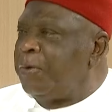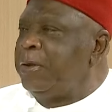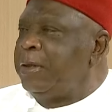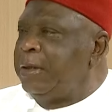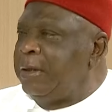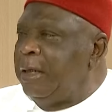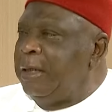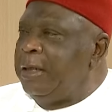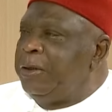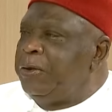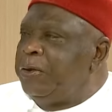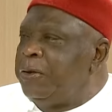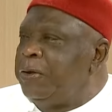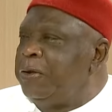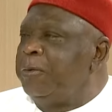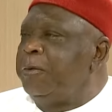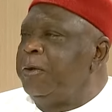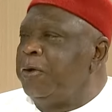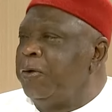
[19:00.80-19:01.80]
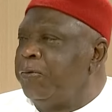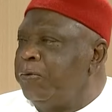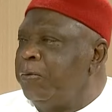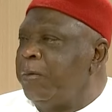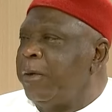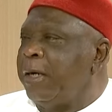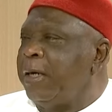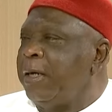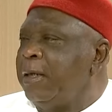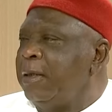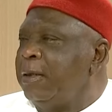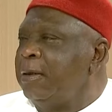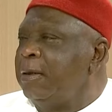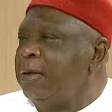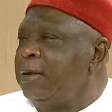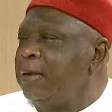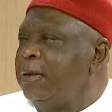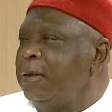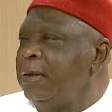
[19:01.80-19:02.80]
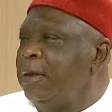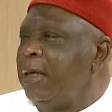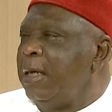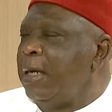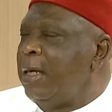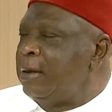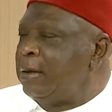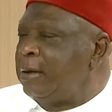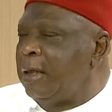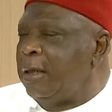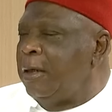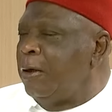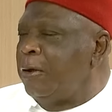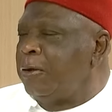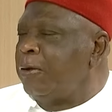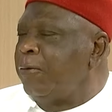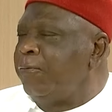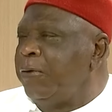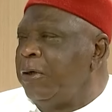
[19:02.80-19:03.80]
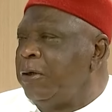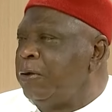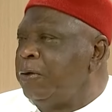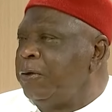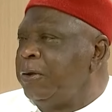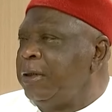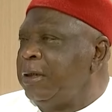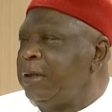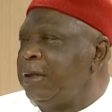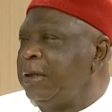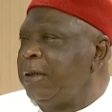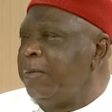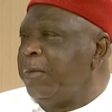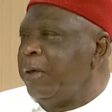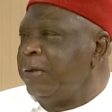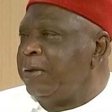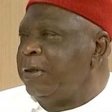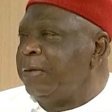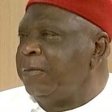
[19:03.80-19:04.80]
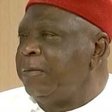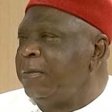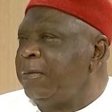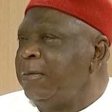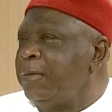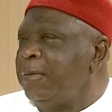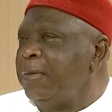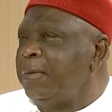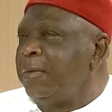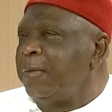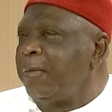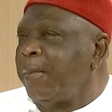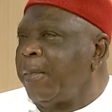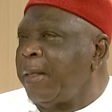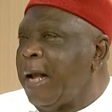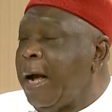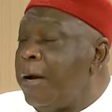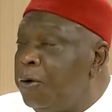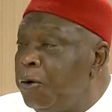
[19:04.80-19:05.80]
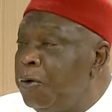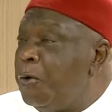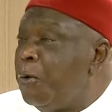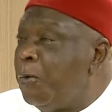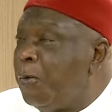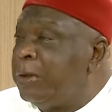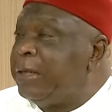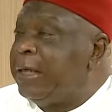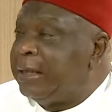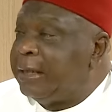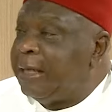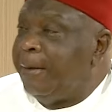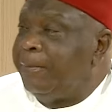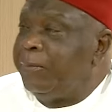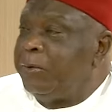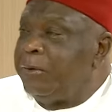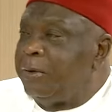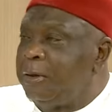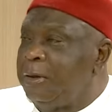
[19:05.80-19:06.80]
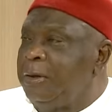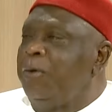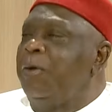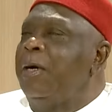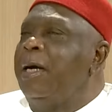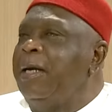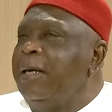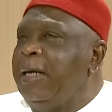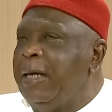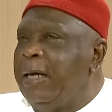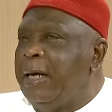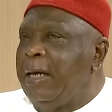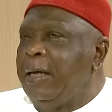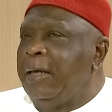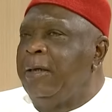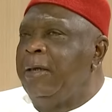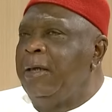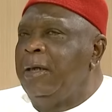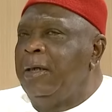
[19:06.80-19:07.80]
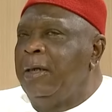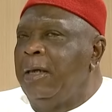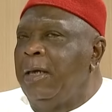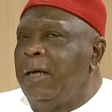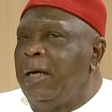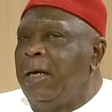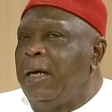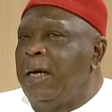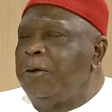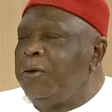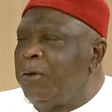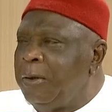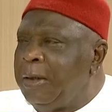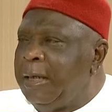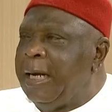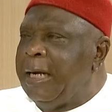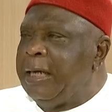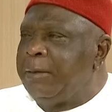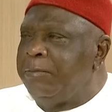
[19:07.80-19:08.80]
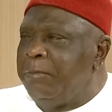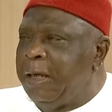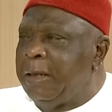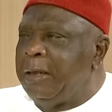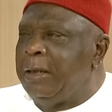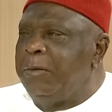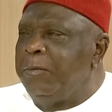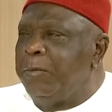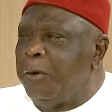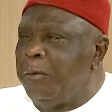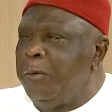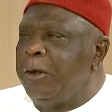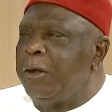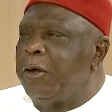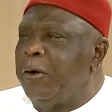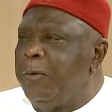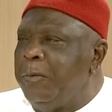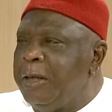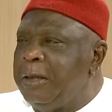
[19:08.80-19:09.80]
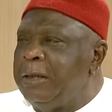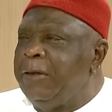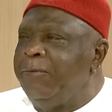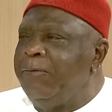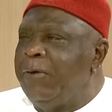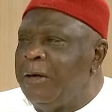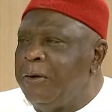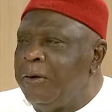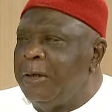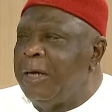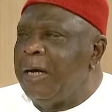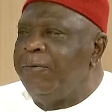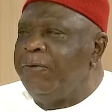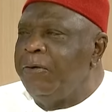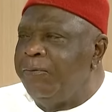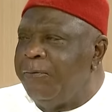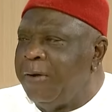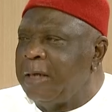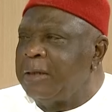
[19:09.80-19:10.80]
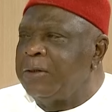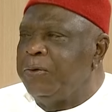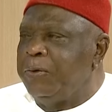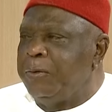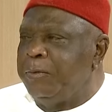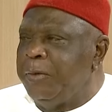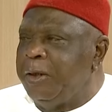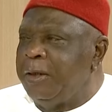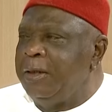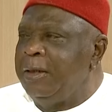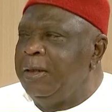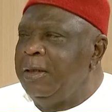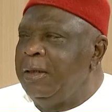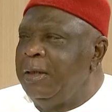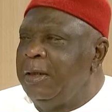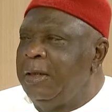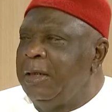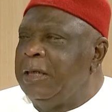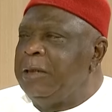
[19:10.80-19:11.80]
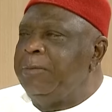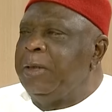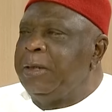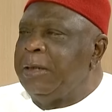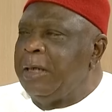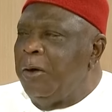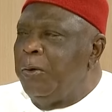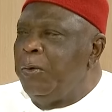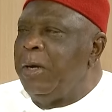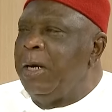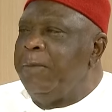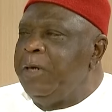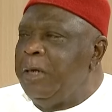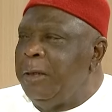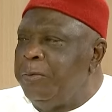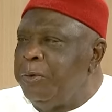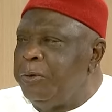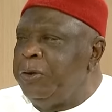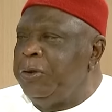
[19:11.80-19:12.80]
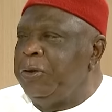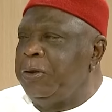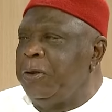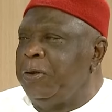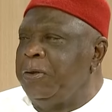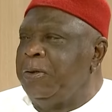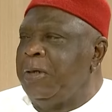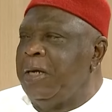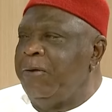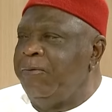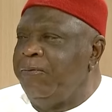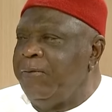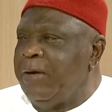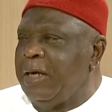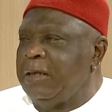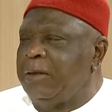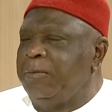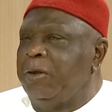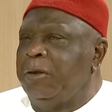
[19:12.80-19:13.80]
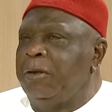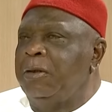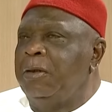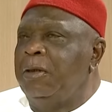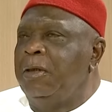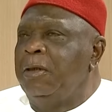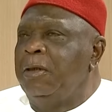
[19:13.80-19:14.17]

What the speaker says: was the day he introduced me to Fubara and said a lot of very good things about him. I don't know what has happened. You know, I don't like making public comments if I don't have the facts with me, especially when I'm in a position to have facts. But